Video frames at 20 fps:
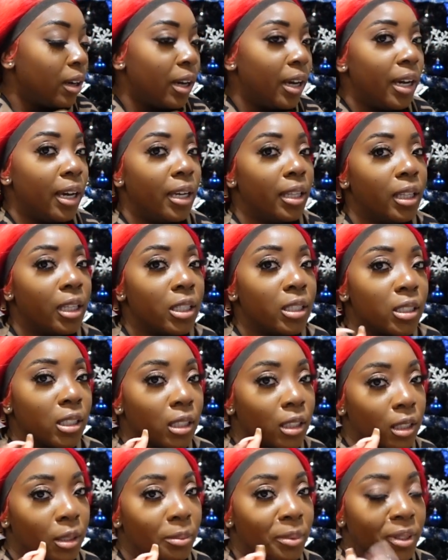And there's a
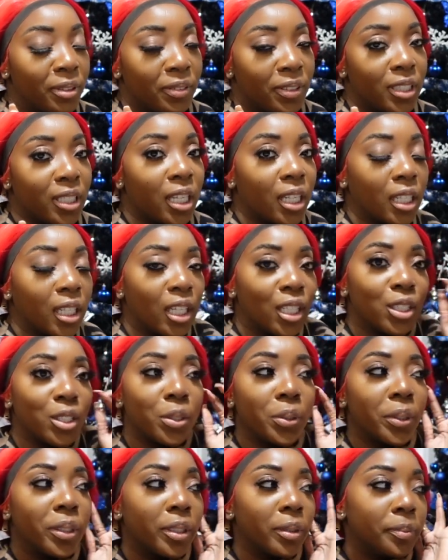little bit of a technique
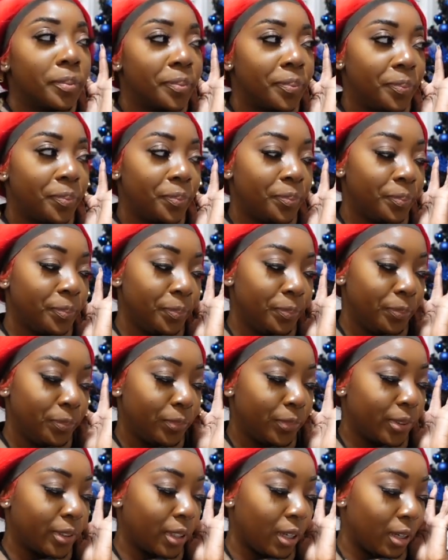to it.
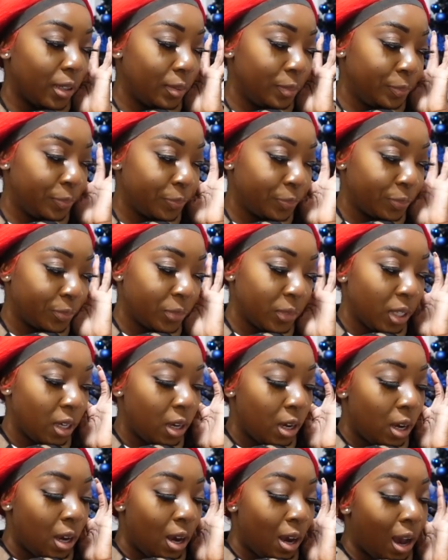So
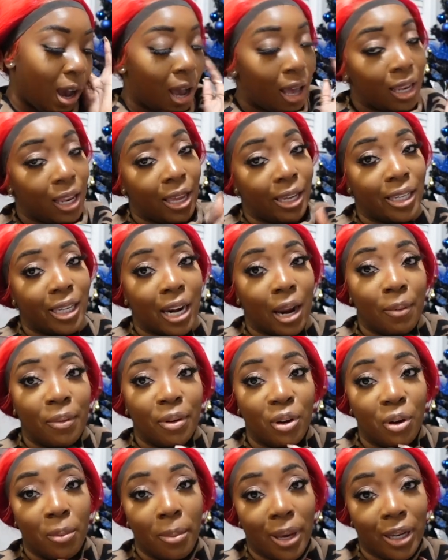I like it. I will
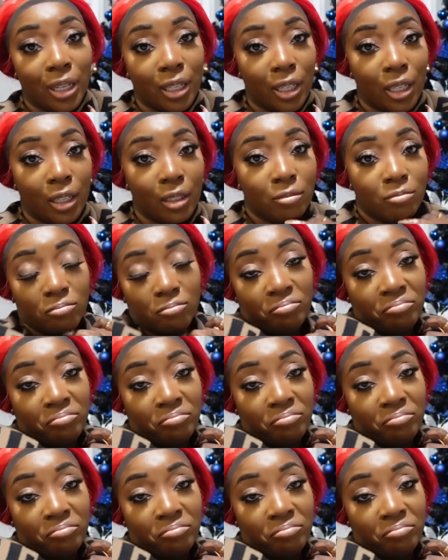go back again.